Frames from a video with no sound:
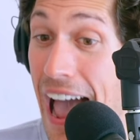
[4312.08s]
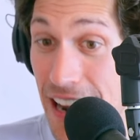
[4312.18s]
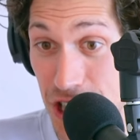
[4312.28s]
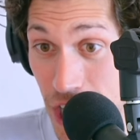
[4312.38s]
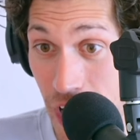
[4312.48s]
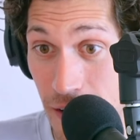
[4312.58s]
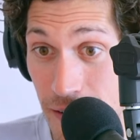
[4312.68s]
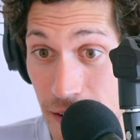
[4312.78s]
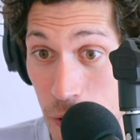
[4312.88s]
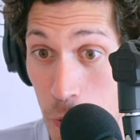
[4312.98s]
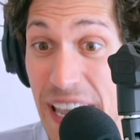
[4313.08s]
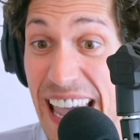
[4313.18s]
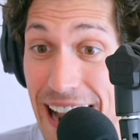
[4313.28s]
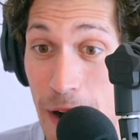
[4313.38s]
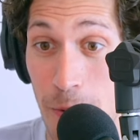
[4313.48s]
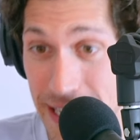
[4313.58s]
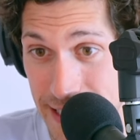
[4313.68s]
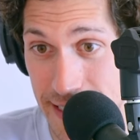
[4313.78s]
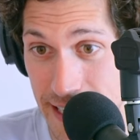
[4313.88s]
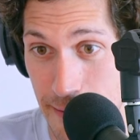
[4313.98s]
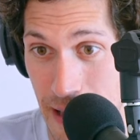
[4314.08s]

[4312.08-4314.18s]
And Jo, we cannot wait to see you in